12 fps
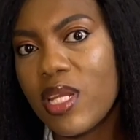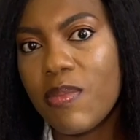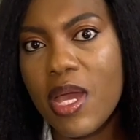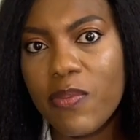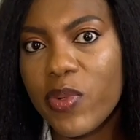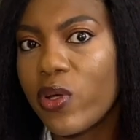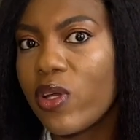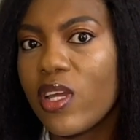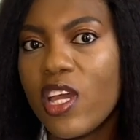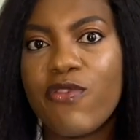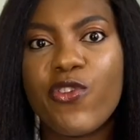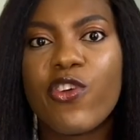member,
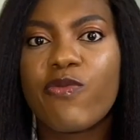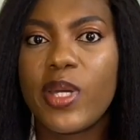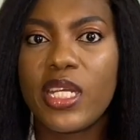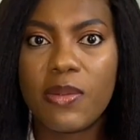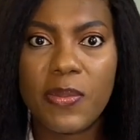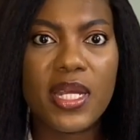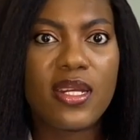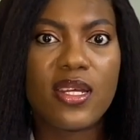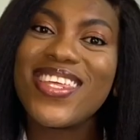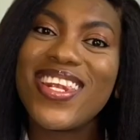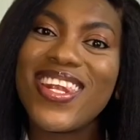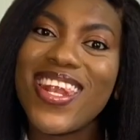every of my dependents.
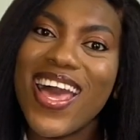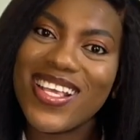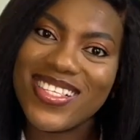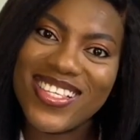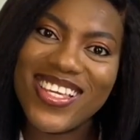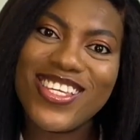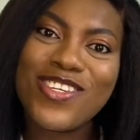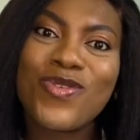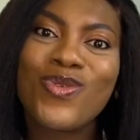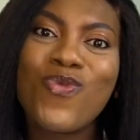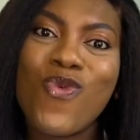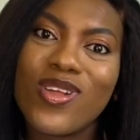The last thing you
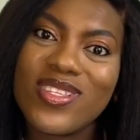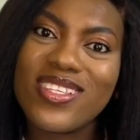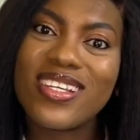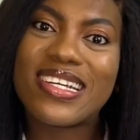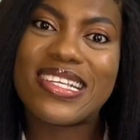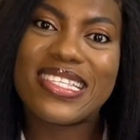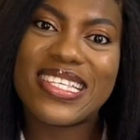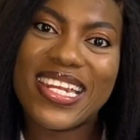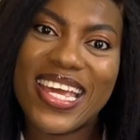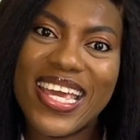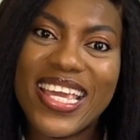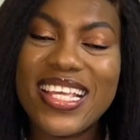would want to
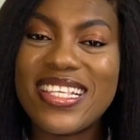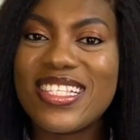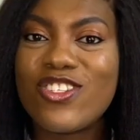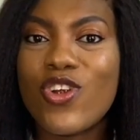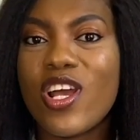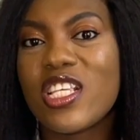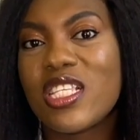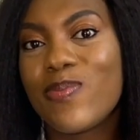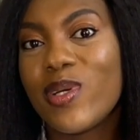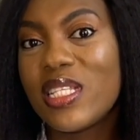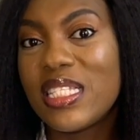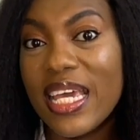consider is
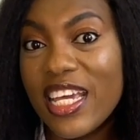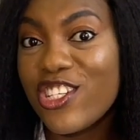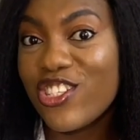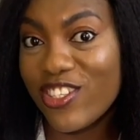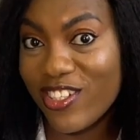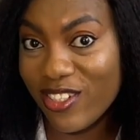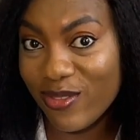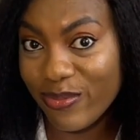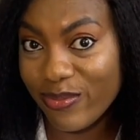transportation.